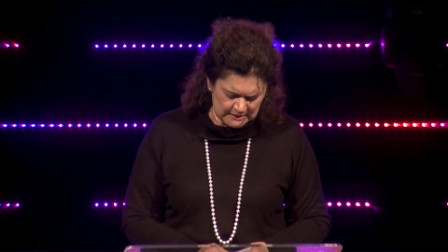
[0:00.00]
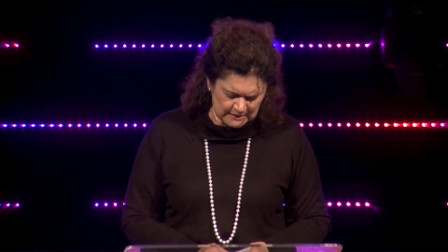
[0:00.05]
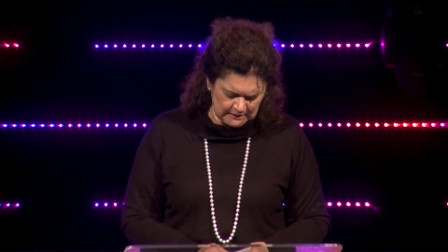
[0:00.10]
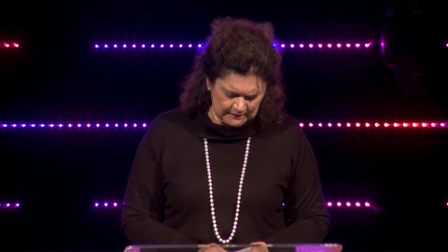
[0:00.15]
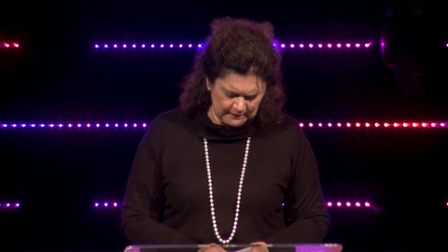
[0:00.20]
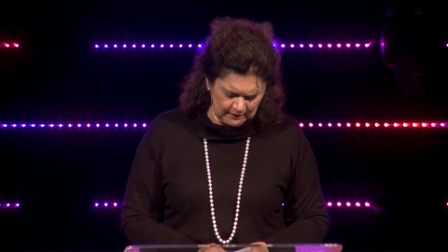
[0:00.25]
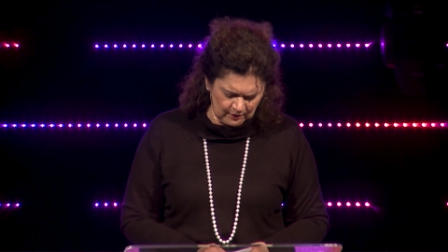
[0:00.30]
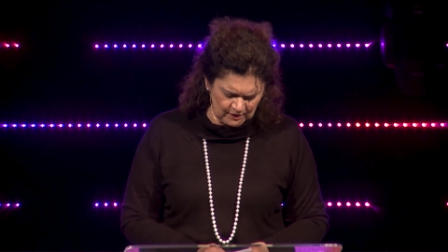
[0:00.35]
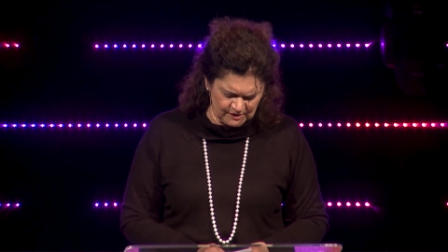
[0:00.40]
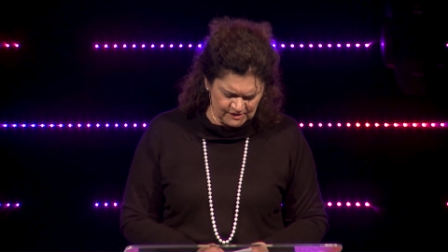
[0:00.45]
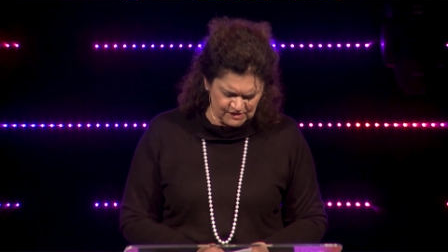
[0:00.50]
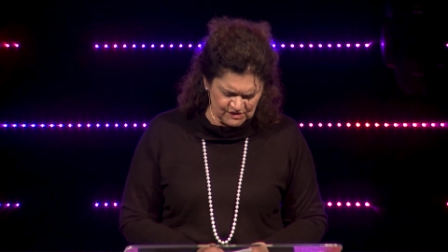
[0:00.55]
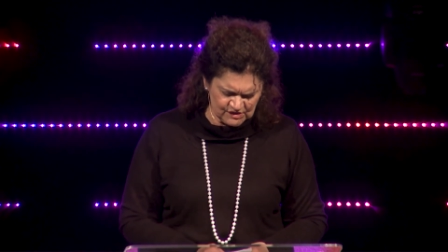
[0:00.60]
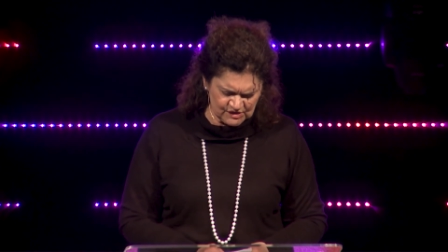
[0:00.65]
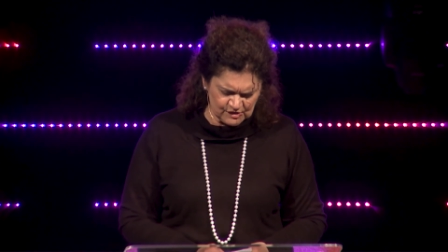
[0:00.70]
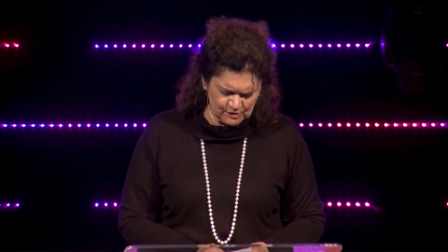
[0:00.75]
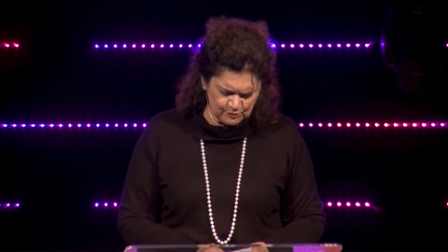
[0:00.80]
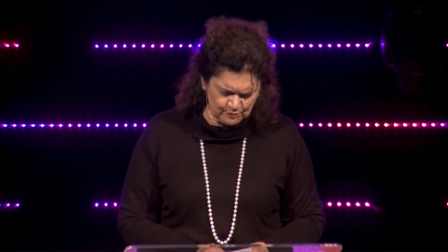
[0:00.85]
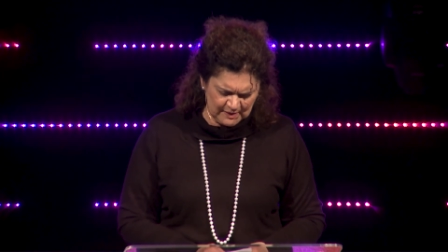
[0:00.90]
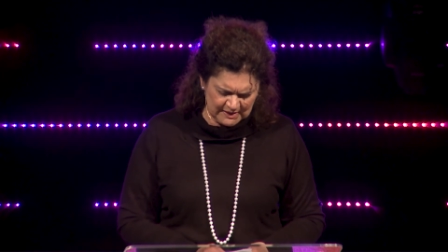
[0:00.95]
Now, I
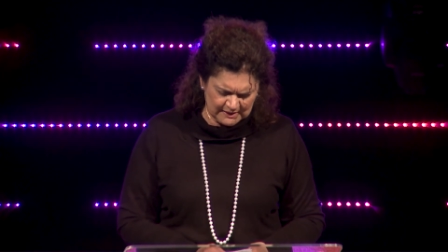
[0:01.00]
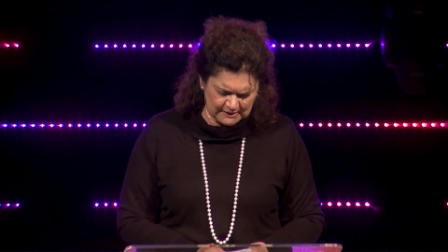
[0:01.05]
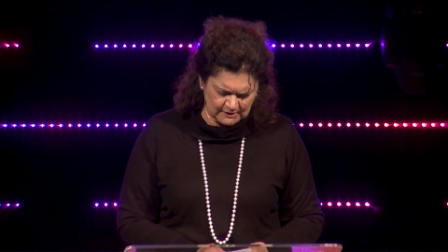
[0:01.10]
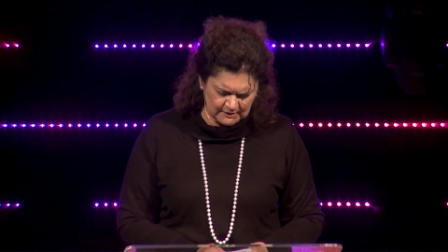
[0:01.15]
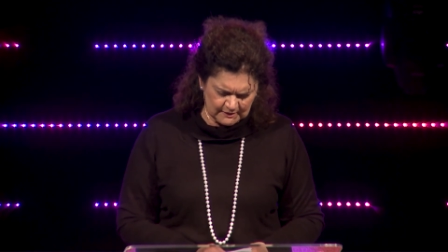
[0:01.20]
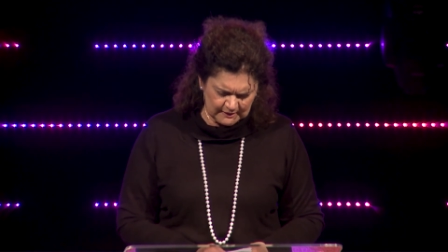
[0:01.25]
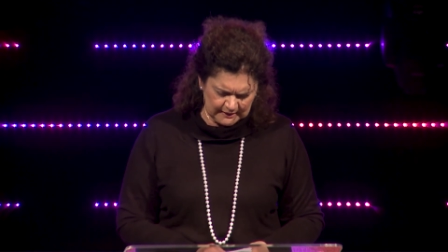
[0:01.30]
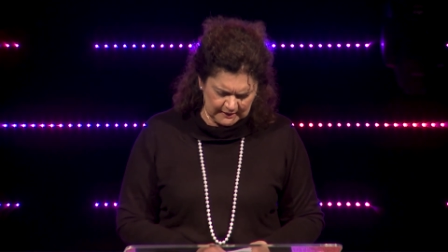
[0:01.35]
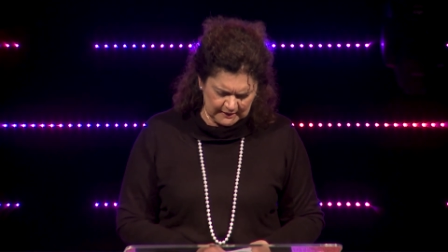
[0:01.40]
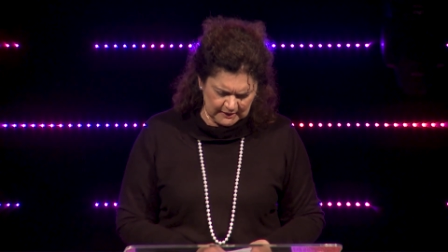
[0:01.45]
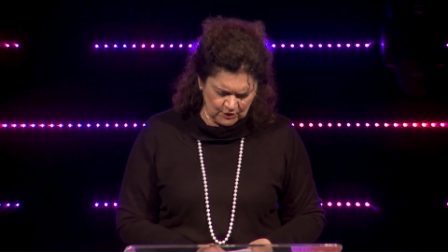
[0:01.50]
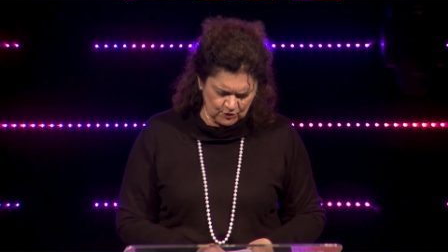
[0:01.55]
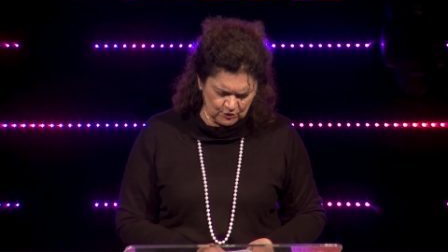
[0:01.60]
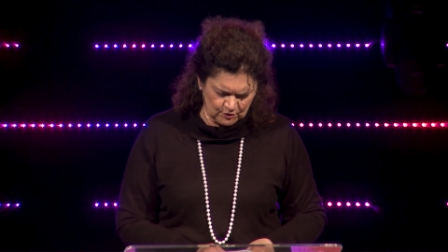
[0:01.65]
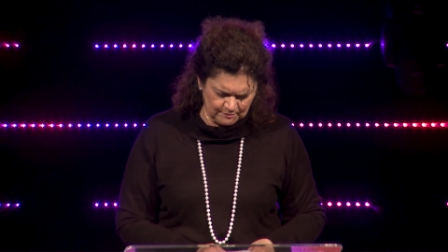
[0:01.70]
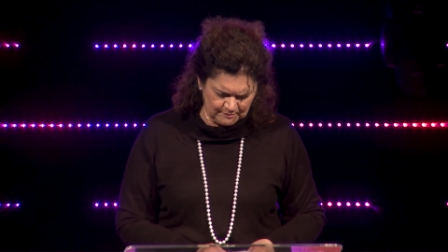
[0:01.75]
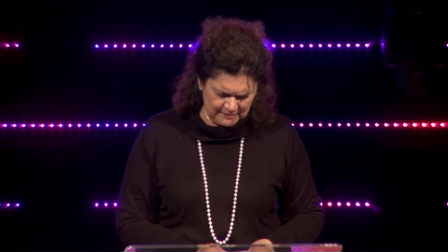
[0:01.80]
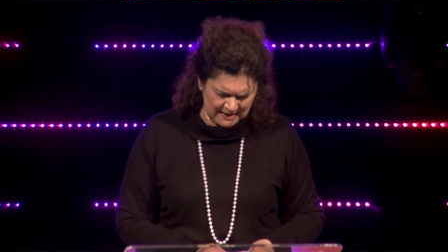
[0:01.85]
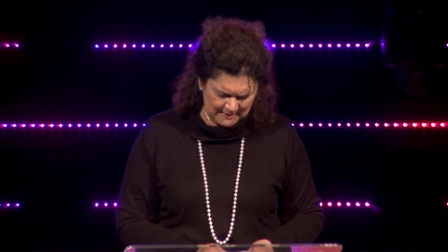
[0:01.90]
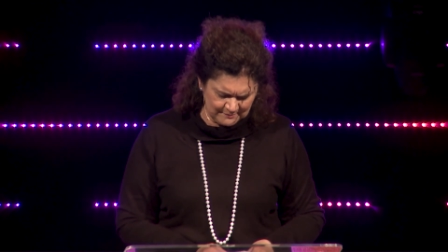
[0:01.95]
suspect that any
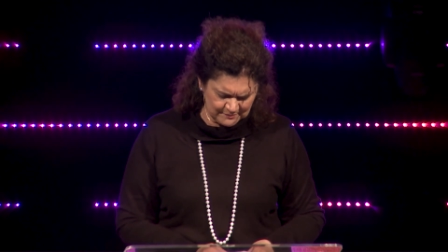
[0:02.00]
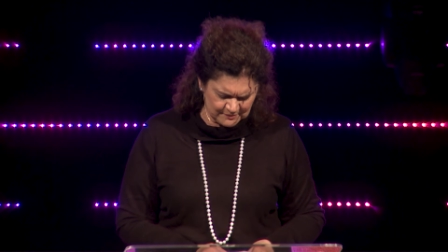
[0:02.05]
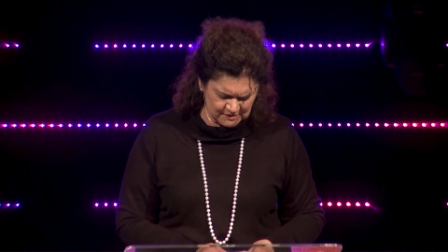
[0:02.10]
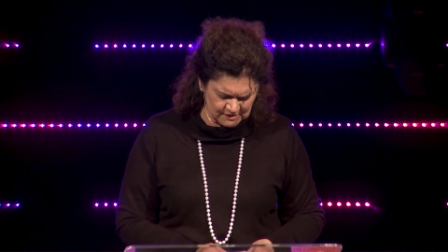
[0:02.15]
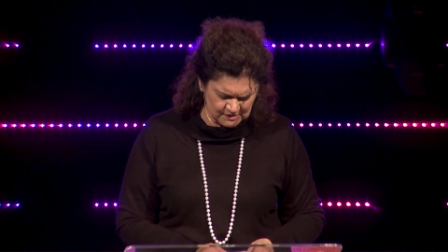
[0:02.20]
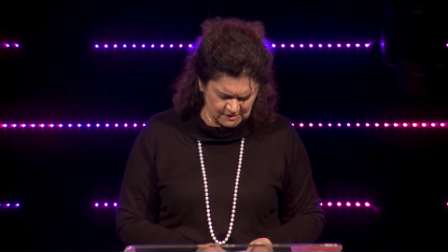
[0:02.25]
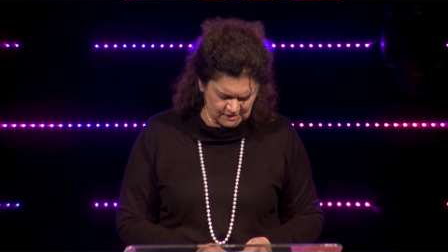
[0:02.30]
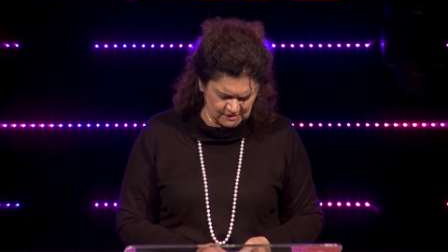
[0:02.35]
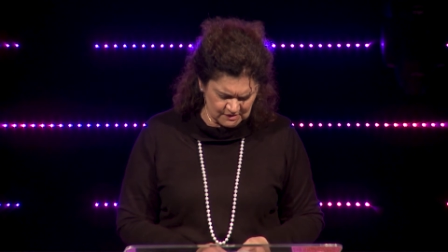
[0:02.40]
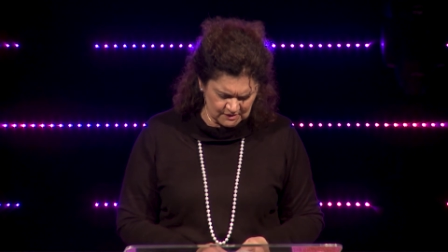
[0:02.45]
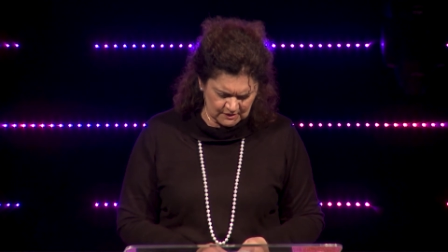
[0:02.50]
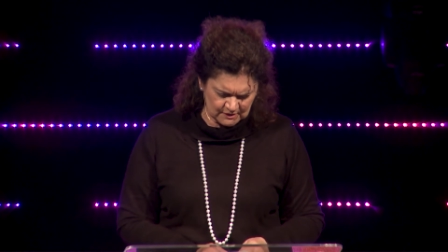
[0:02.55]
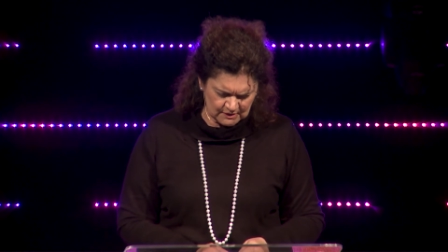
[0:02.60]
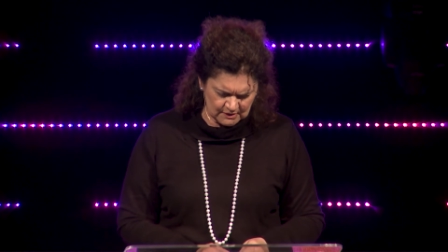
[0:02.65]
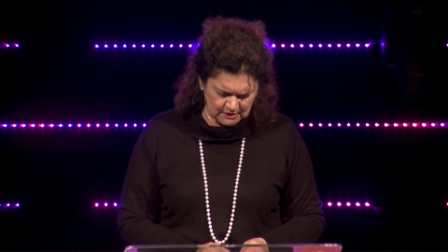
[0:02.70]
good Baptist